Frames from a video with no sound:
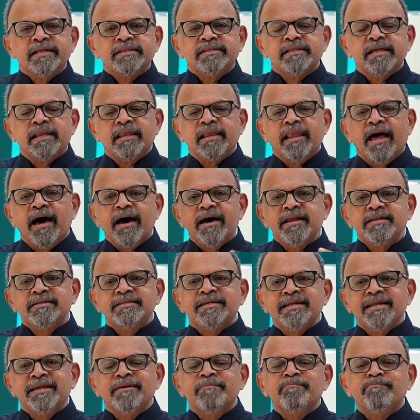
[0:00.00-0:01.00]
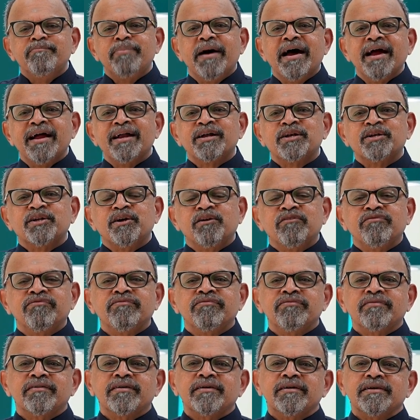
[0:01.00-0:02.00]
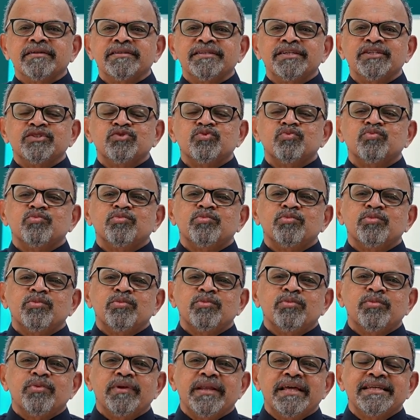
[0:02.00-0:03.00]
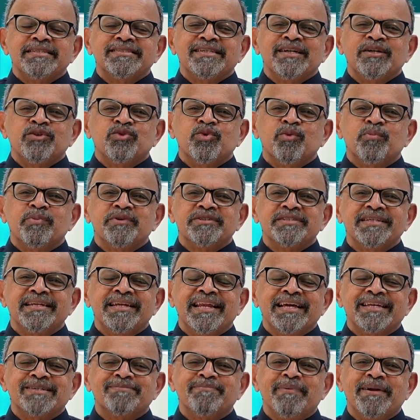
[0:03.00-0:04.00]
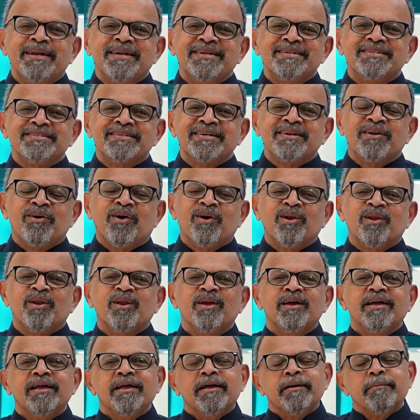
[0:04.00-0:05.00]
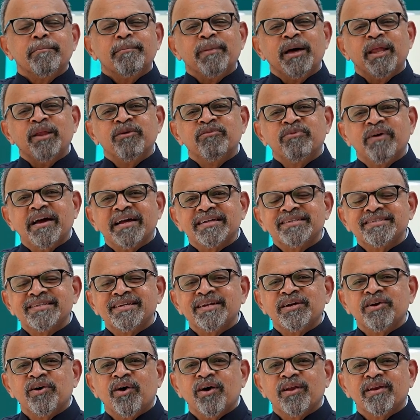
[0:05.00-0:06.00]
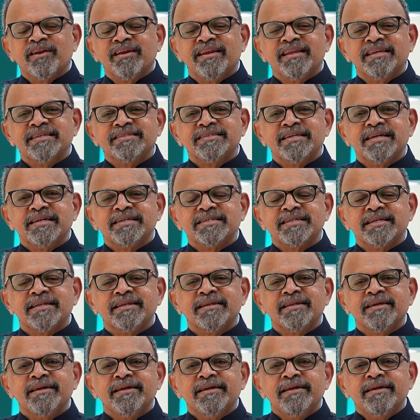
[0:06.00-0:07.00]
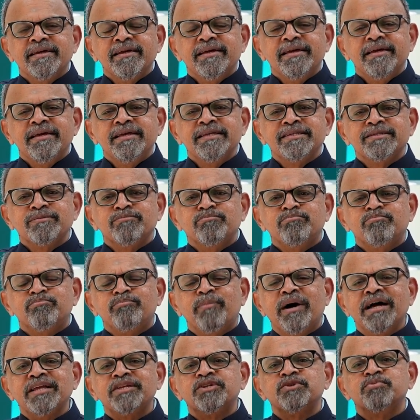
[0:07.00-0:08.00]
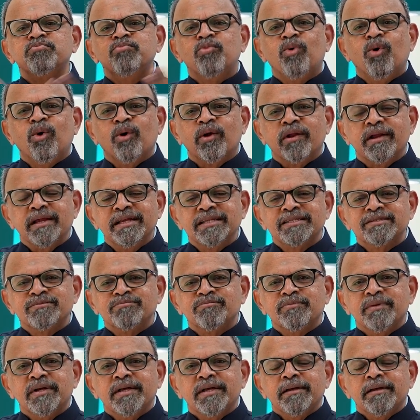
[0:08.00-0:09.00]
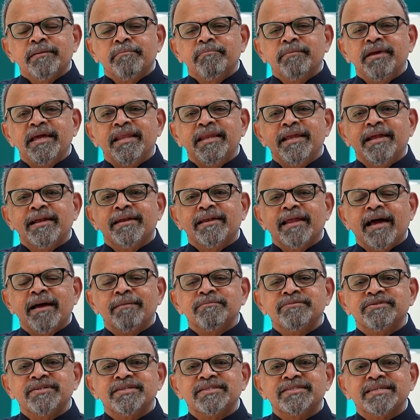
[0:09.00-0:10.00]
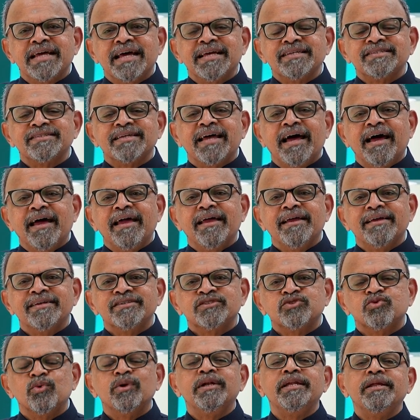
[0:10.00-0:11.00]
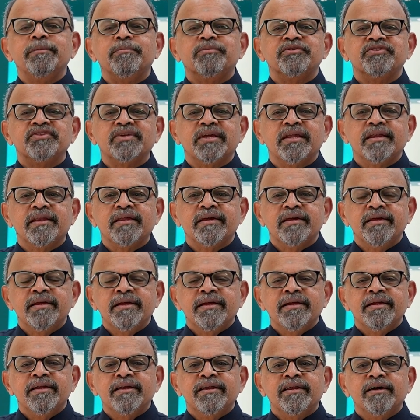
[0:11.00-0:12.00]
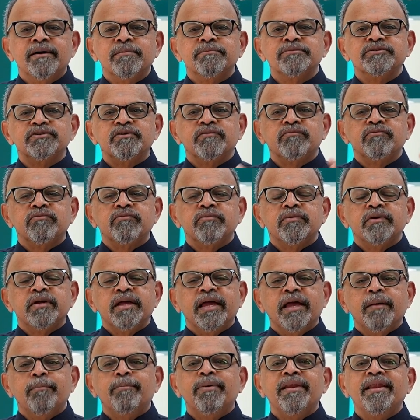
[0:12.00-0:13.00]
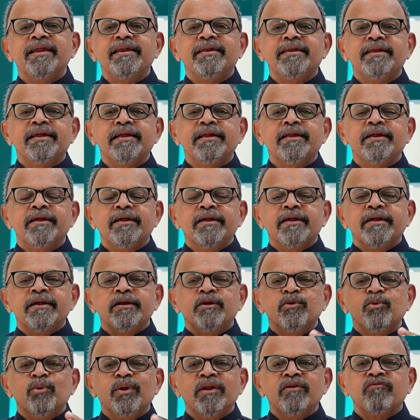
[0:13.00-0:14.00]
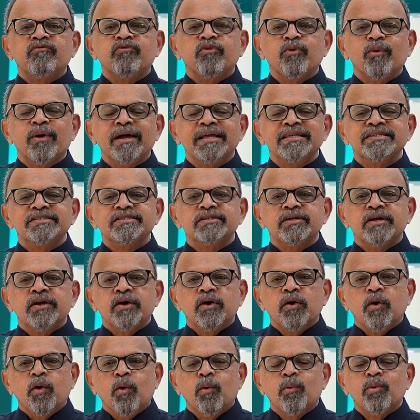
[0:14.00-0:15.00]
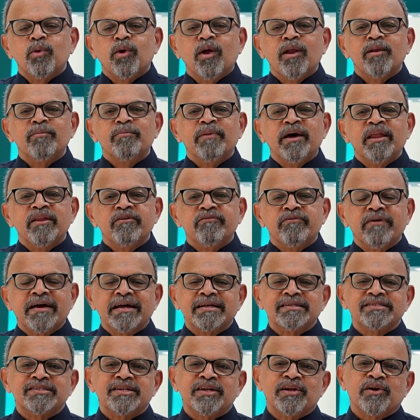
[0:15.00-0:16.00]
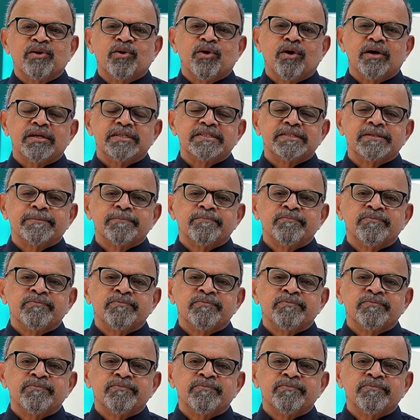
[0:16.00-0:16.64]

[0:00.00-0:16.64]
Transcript: The larger impact of this less than 2% expenditure on manufacturing organization is much more. It's many a times it's as high as 20% in terms of ability to influence overall manufacturing cost.